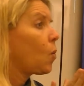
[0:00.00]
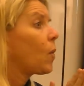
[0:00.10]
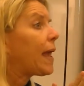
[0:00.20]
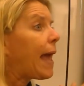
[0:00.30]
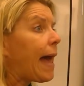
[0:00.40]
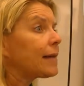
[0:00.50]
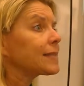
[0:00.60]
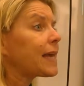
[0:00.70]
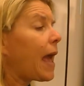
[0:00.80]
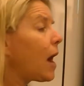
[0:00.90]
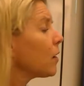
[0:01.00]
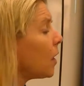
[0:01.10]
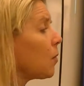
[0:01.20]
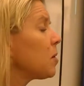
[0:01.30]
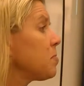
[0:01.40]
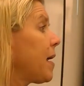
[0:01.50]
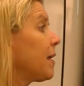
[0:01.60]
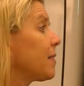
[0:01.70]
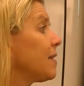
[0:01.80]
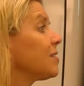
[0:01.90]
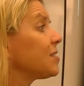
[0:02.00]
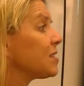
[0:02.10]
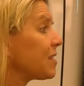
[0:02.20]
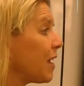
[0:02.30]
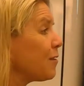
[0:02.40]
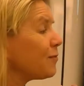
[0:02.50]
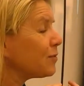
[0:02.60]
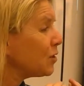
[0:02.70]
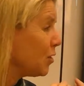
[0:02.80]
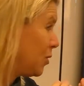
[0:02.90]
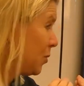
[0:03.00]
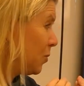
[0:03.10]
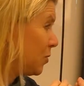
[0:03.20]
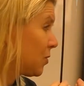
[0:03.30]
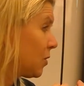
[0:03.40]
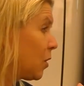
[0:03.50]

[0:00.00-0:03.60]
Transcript: We ask, how can we make this safe to use,